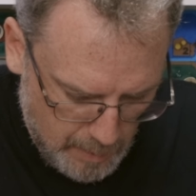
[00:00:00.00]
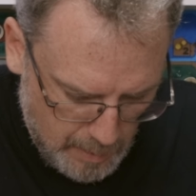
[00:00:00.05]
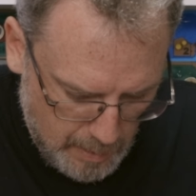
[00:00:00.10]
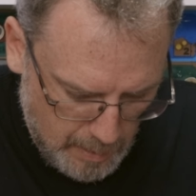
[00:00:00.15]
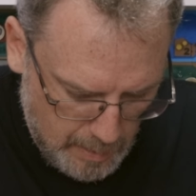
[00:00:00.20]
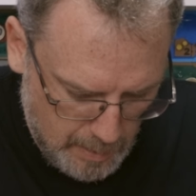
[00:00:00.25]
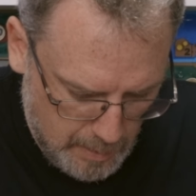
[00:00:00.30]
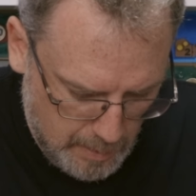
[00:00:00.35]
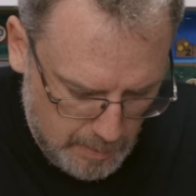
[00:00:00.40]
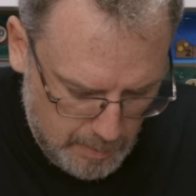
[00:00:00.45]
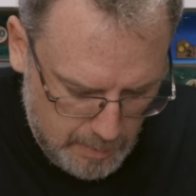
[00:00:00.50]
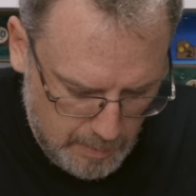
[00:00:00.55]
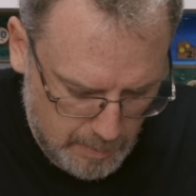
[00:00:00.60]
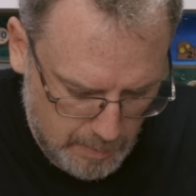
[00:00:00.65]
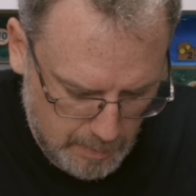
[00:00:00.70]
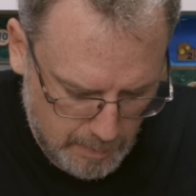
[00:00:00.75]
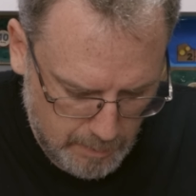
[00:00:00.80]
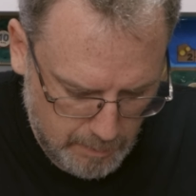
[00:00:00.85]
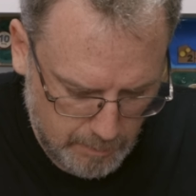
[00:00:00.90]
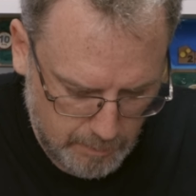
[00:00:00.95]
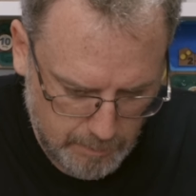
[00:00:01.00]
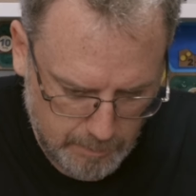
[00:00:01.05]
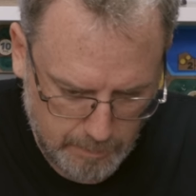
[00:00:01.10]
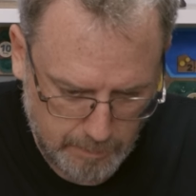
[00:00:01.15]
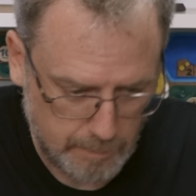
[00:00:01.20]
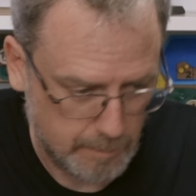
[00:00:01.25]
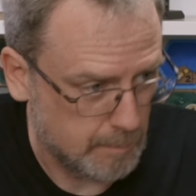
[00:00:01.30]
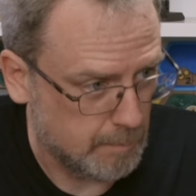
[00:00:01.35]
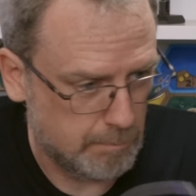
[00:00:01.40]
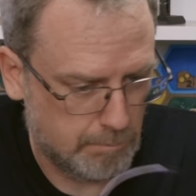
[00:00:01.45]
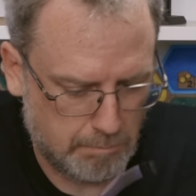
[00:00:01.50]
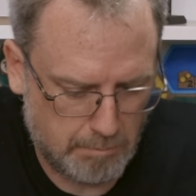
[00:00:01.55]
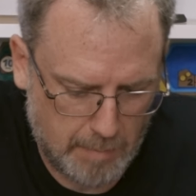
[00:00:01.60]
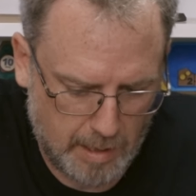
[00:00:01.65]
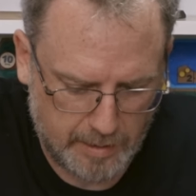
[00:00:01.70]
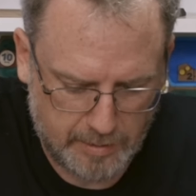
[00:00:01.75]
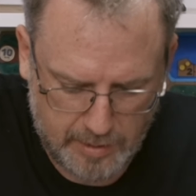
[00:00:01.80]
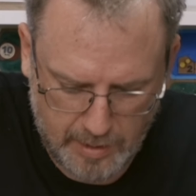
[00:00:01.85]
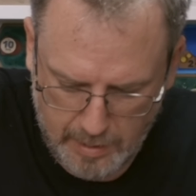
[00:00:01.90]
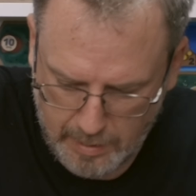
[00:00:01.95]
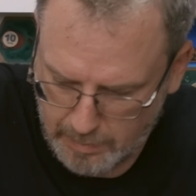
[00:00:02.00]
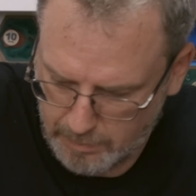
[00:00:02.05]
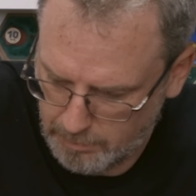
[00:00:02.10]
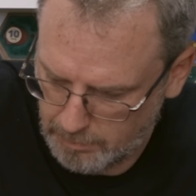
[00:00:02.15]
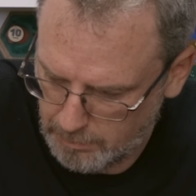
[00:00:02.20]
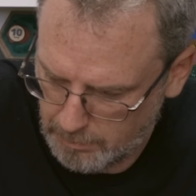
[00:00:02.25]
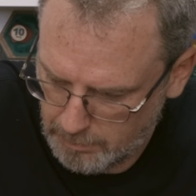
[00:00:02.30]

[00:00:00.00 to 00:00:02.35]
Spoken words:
And that's it.